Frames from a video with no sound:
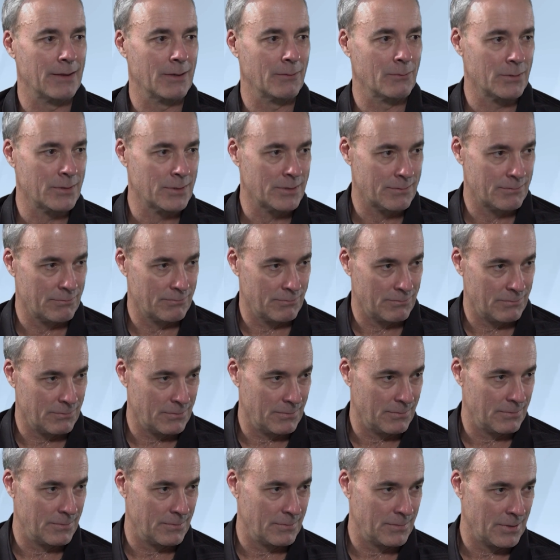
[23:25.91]
that was
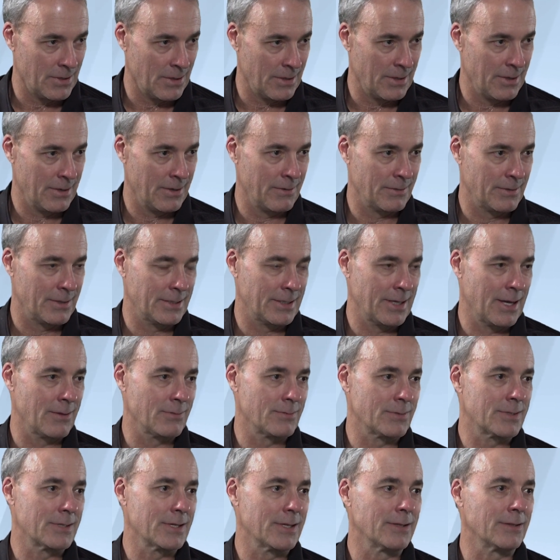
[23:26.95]
done here at the
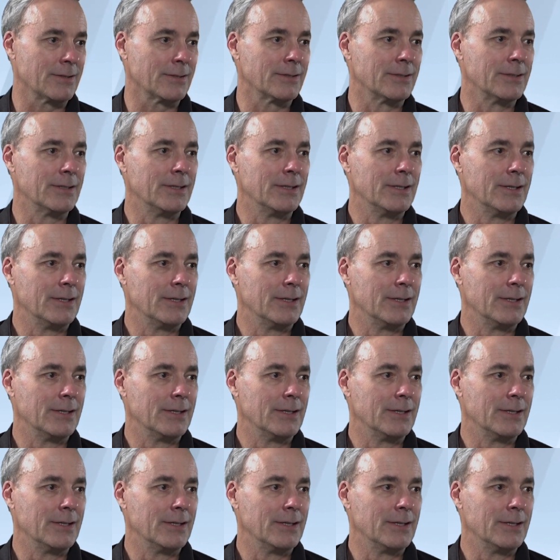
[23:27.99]
town center.